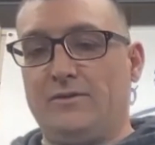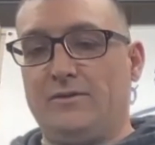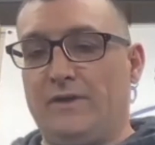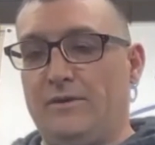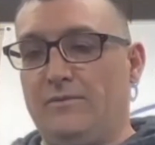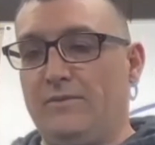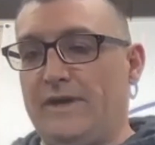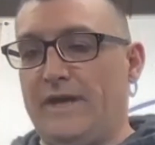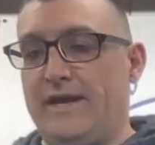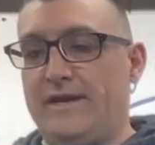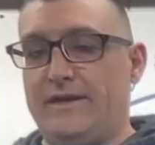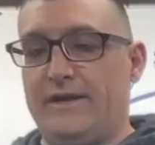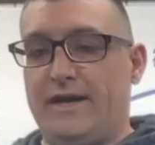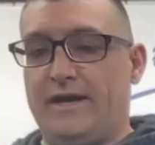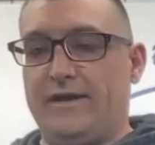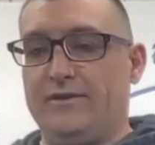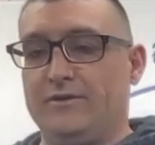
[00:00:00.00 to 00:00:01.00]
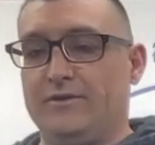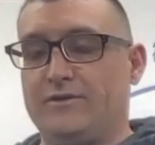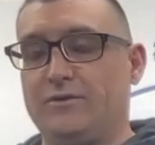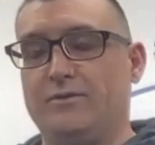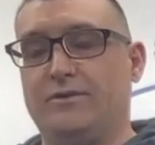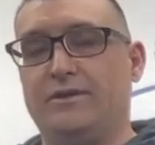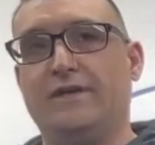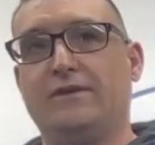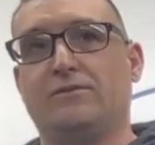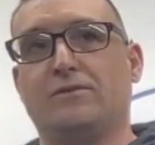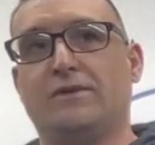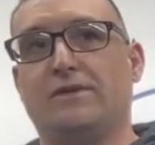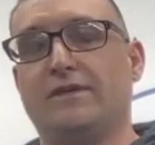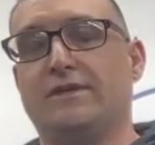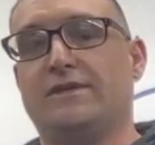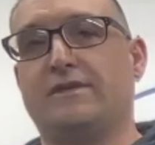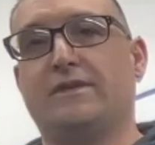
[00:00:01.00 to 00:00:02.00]
went hand in hand. Those two things were
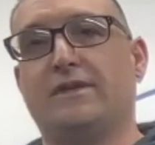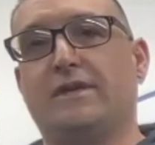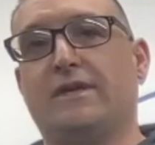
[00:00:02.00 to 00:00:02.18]
just